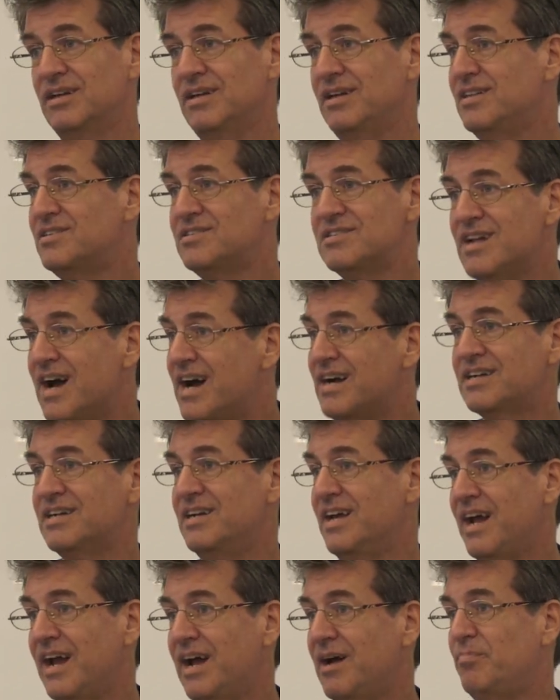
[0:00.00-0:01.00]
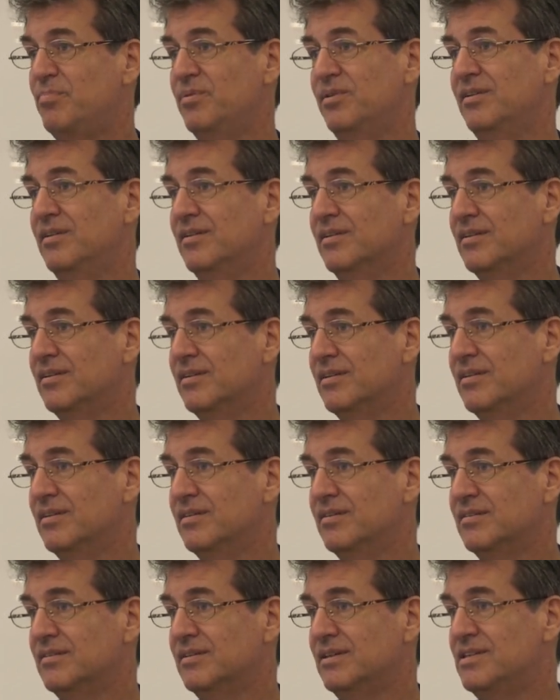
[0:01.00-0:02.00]
it's not going to happen
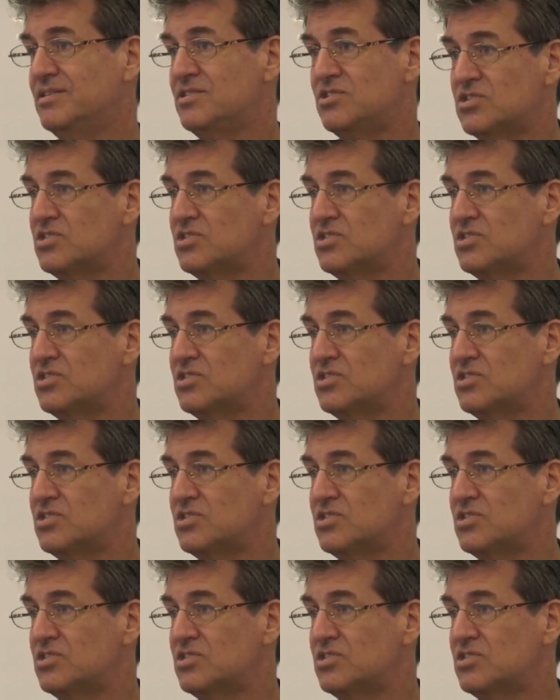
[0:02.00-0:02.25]
it's